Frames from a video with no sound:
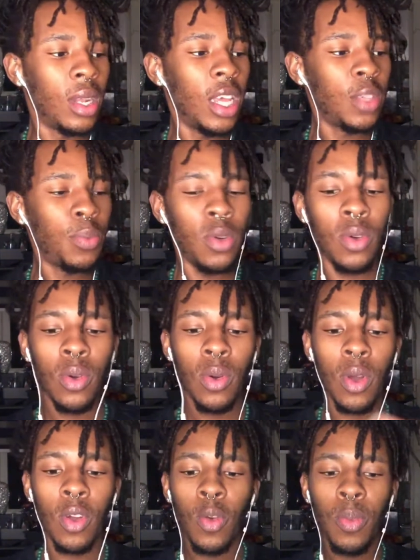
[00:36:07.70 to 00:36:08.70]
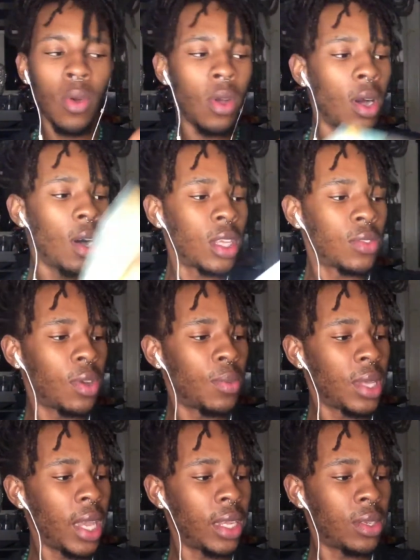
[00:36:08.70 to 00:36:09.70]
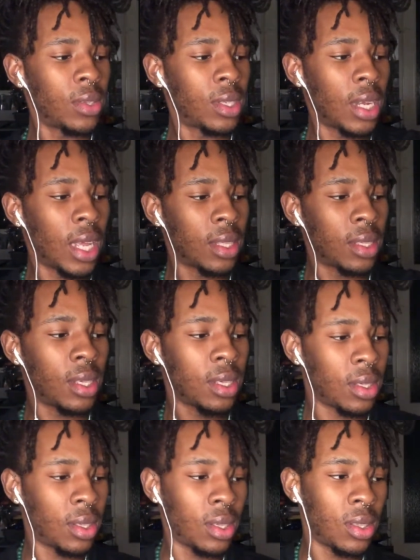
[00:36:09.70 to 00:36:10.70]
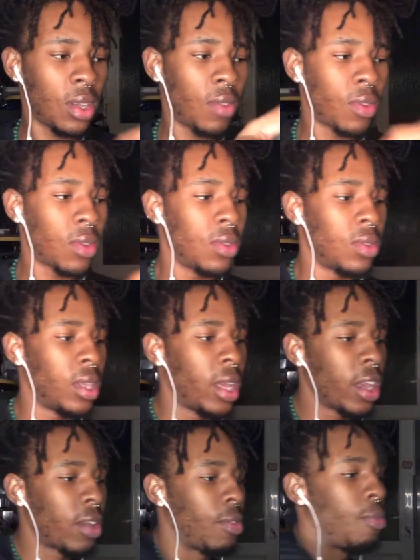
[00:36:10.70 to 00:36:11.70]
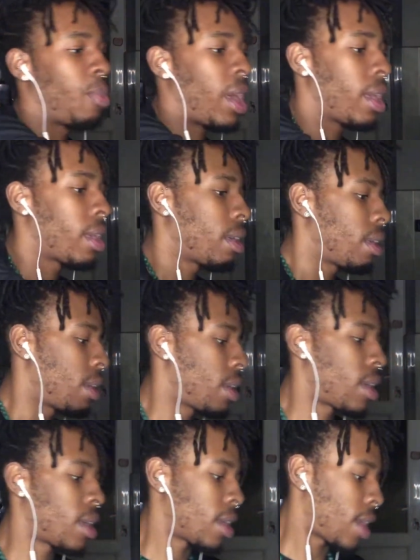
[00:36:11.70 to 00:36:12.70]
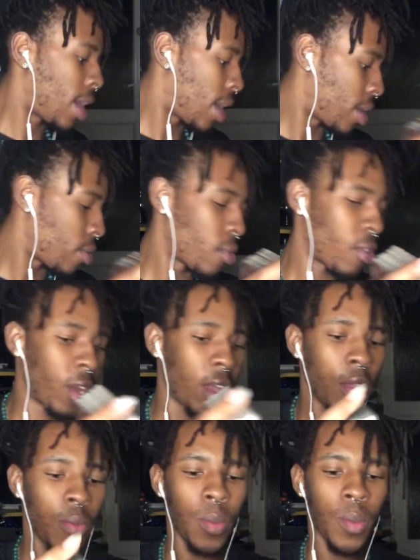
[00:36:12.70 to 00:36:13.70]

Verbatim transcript: let's pull a couple cards from the Angels and Ancestors Oracle deck by Kyle Gray,